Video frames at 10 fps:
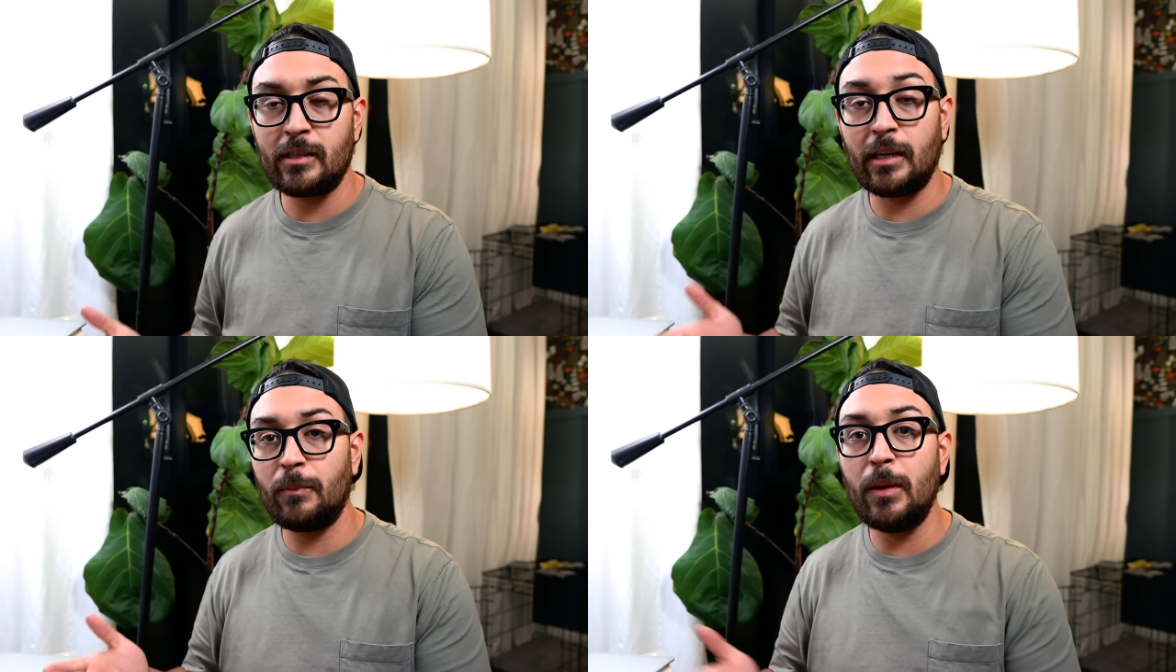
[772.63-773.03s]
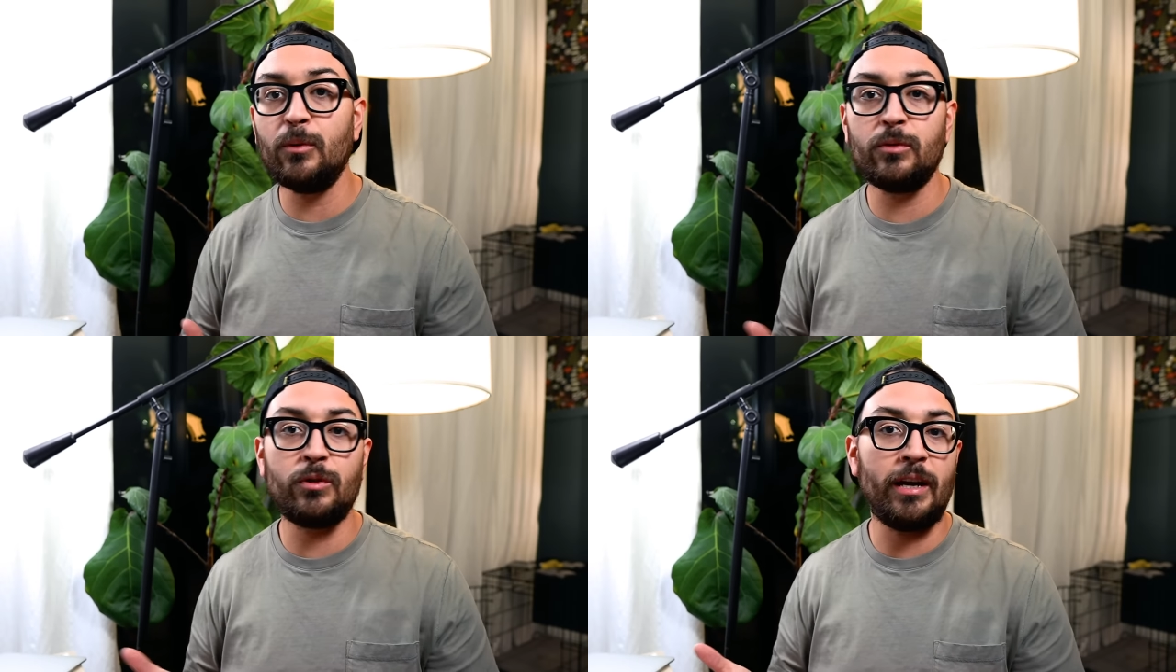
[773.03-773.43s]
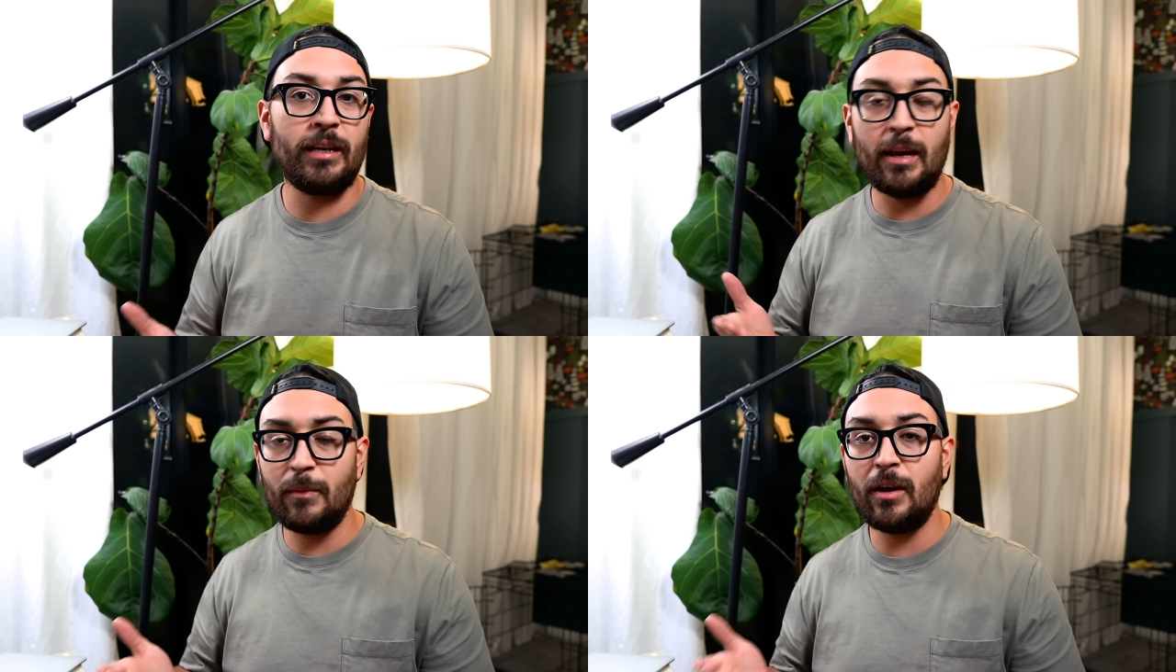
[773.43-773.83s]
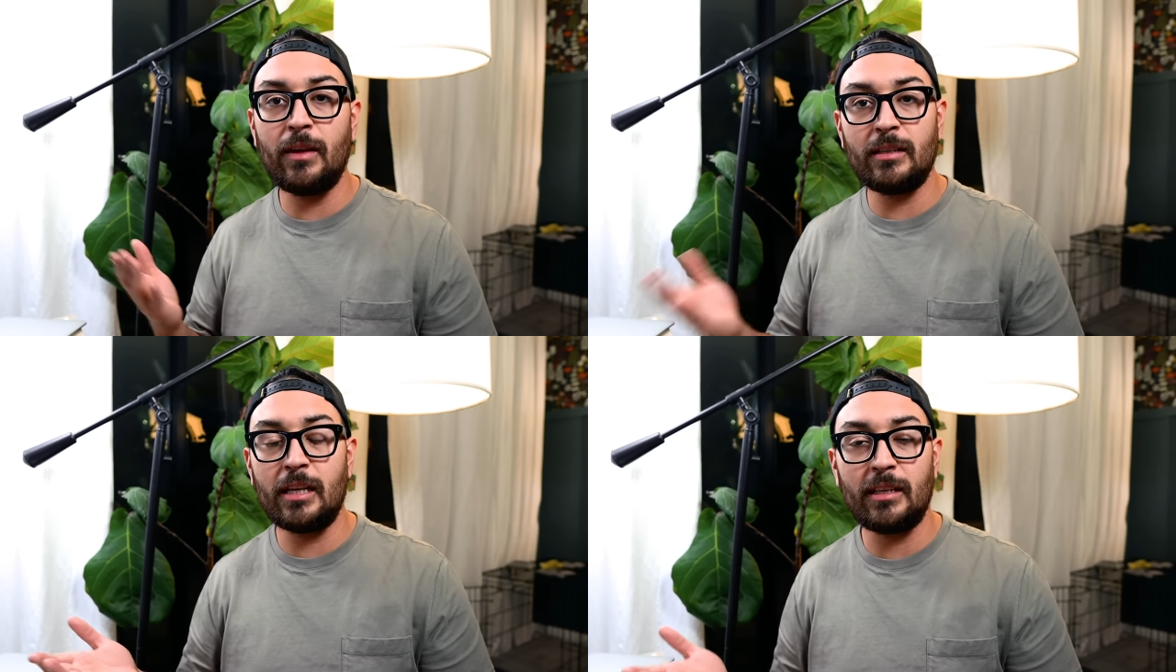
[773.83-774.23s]
Like, people try to get me on
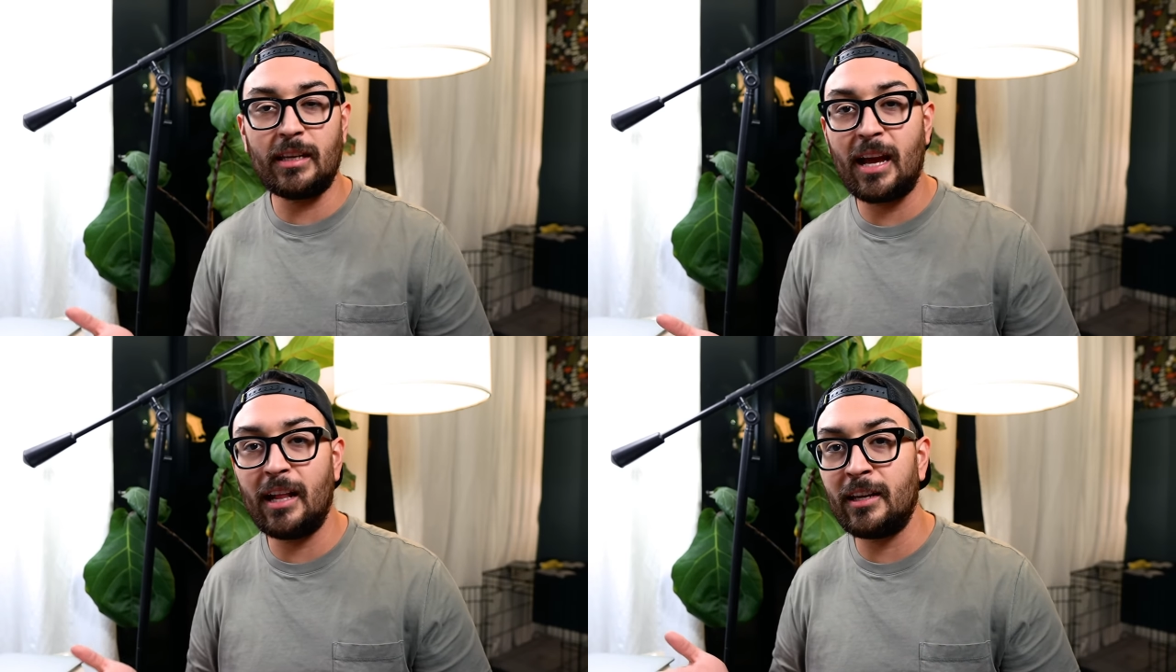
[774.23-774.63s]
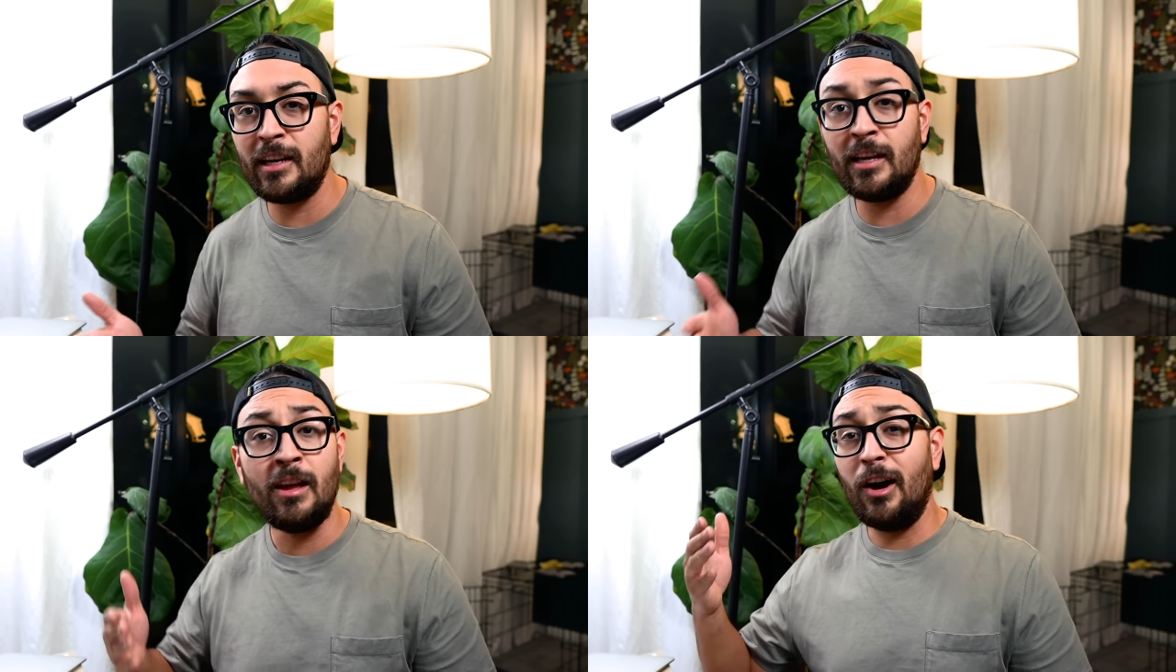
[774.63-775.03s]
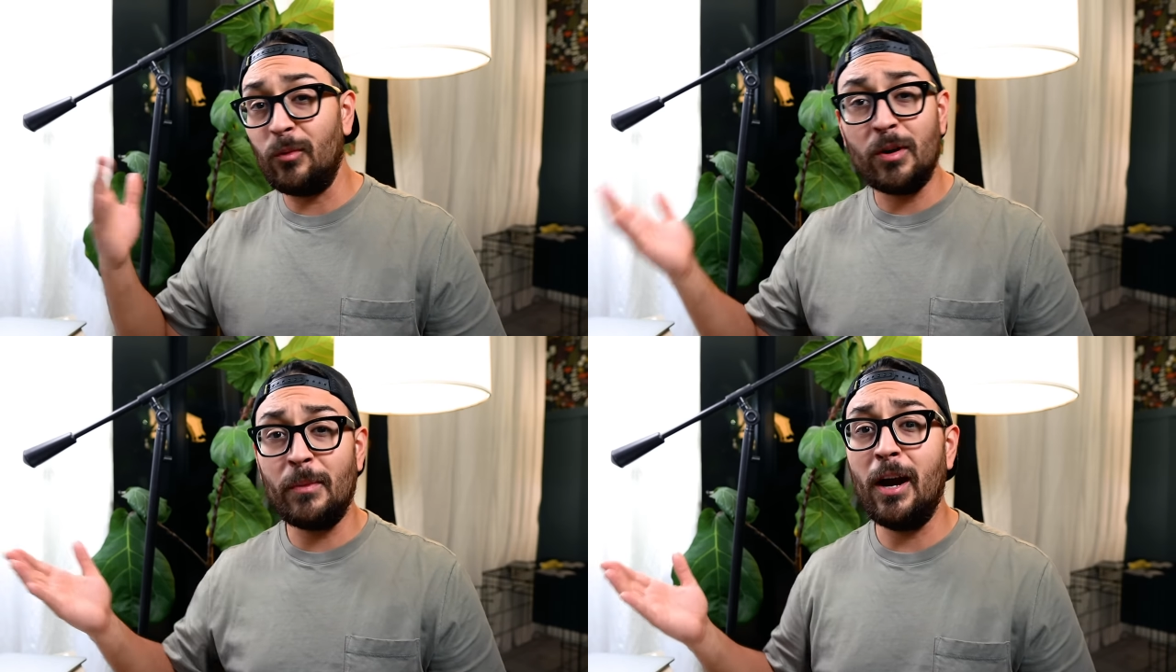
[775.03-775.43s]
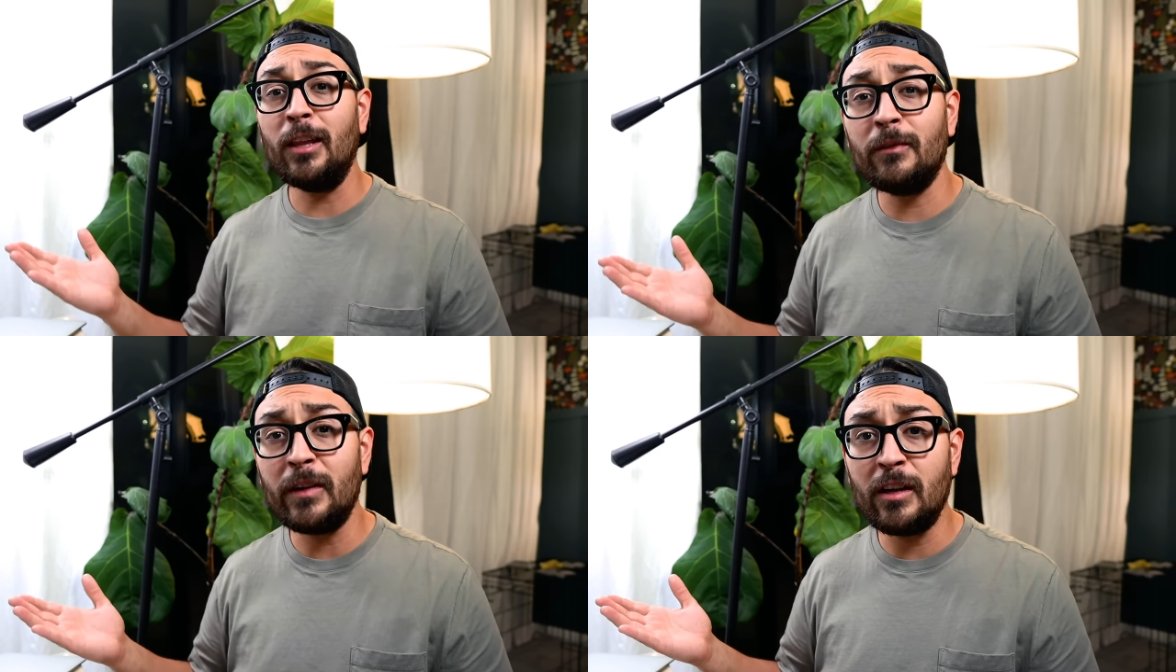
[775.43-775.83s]
that technicality on one of my
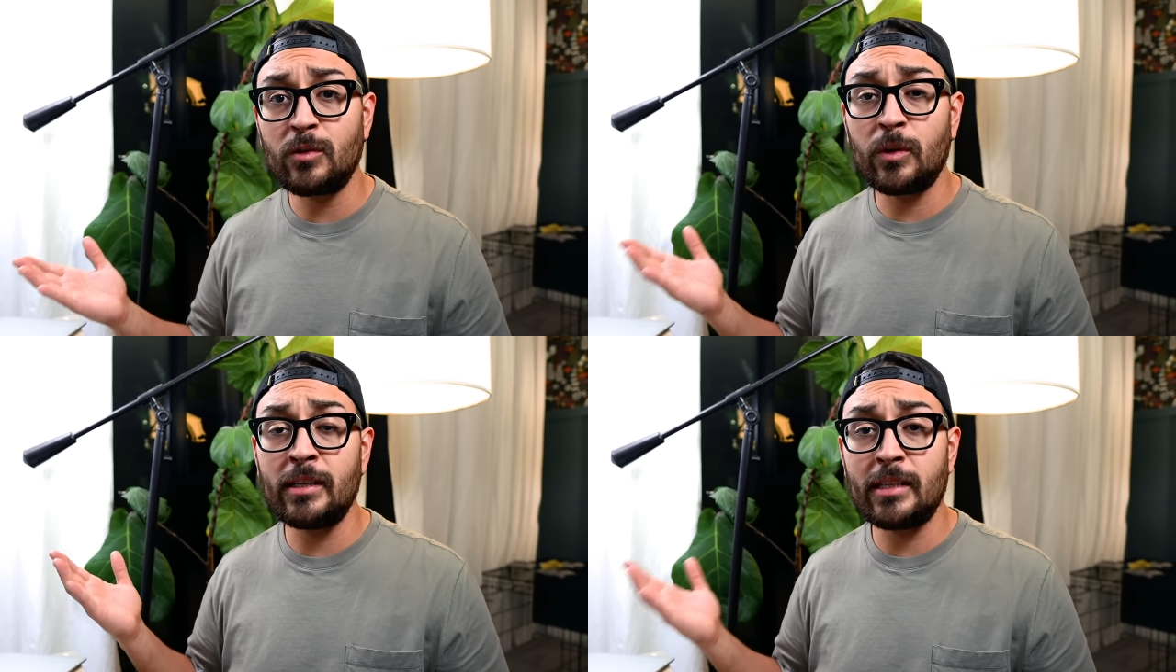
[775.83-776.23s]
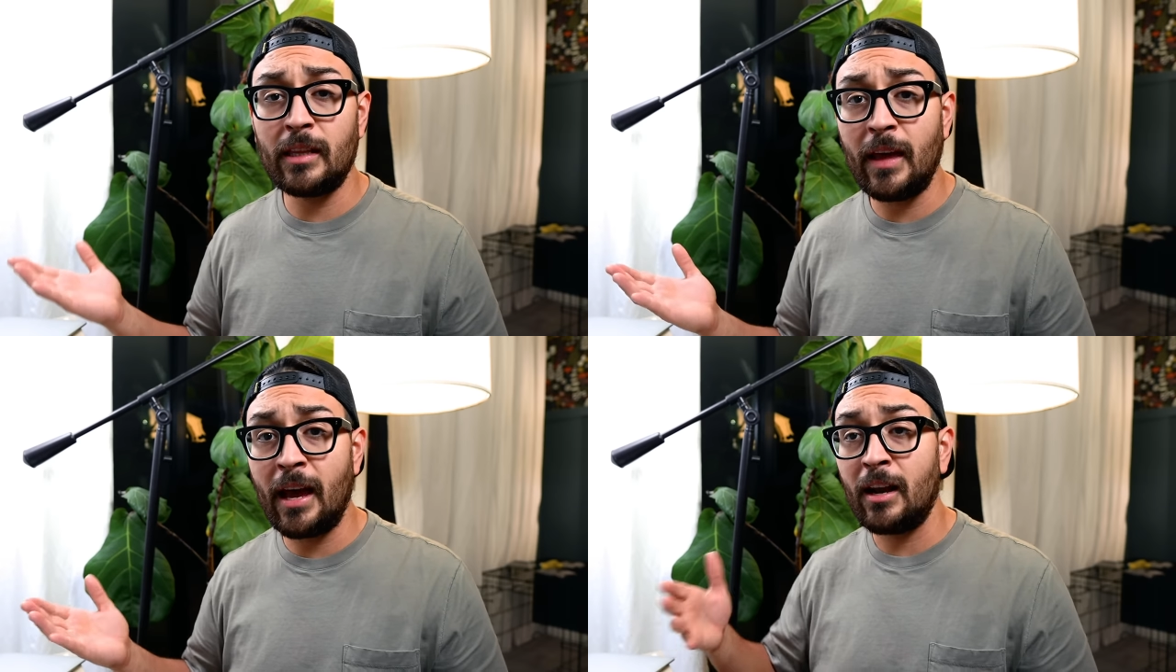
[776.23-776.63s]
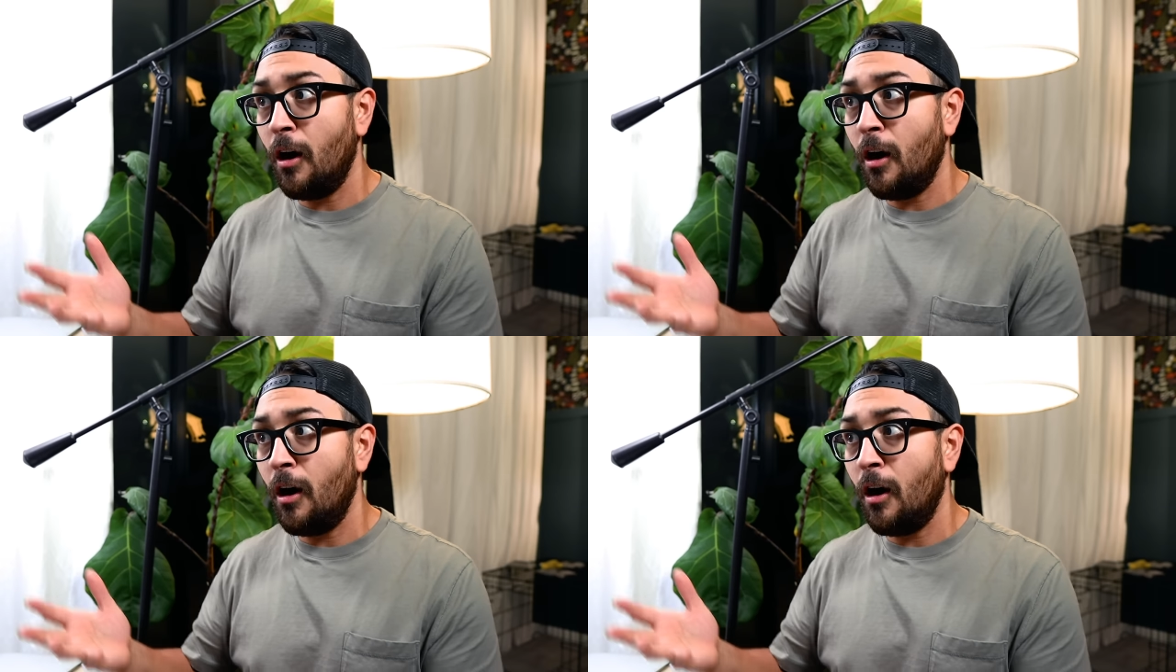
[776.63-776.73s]
other videos where I said that.